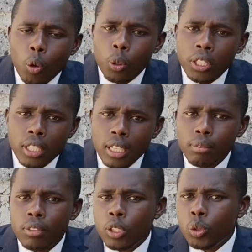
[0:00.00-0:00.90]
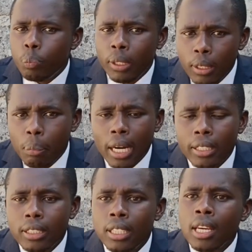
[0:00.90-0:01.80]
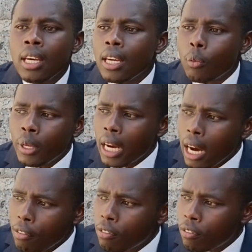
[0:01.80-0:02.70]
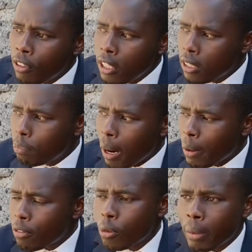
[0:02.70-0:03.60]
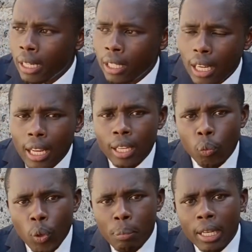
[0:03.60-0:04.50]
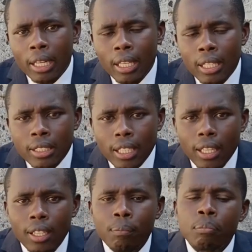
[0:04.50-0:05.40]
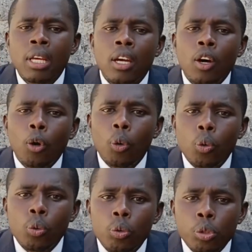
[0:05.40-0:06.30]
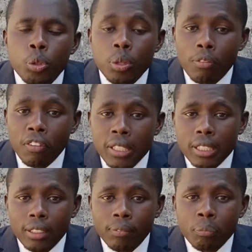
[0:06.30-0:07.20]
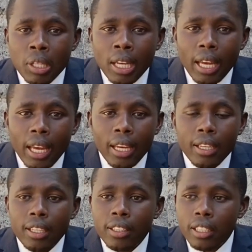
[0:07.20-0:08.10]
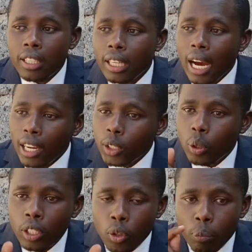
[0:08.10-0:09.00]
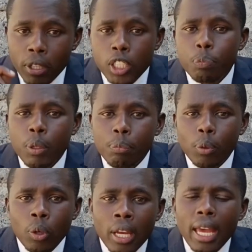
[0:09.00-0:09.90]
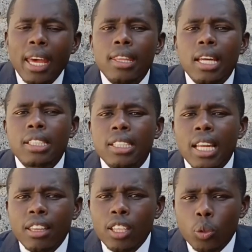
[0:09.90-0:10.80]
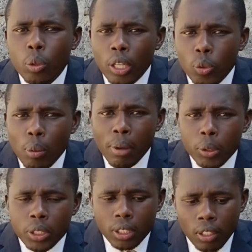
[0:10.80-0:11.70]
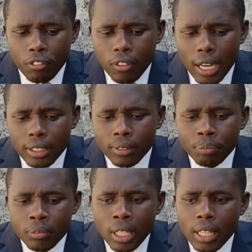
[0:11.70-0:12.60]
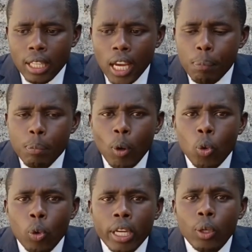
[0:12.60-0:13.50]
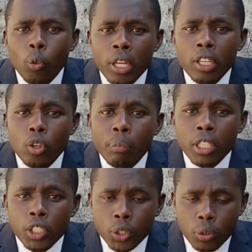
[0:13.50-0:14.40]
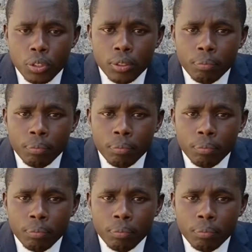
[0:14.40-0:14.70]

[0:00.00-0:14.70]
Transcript: ODM, the Jubilee Party. We have very powerful men and women inside who do the vetting, and they can actually nominate people. And there is nothing you can do about it. In fact, there are people who can win nominations.